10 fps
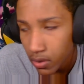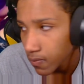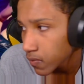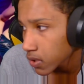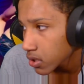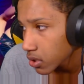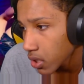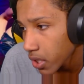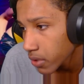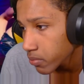Fix the
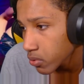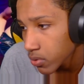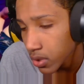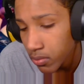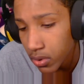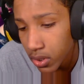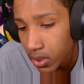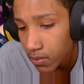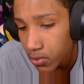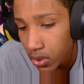lag, Boogie, bro.
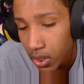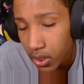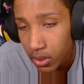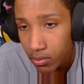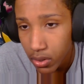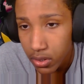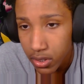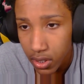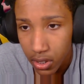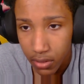I'm trying, bro. It's
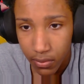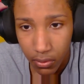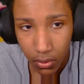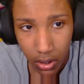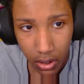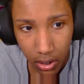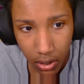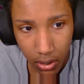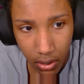not even working.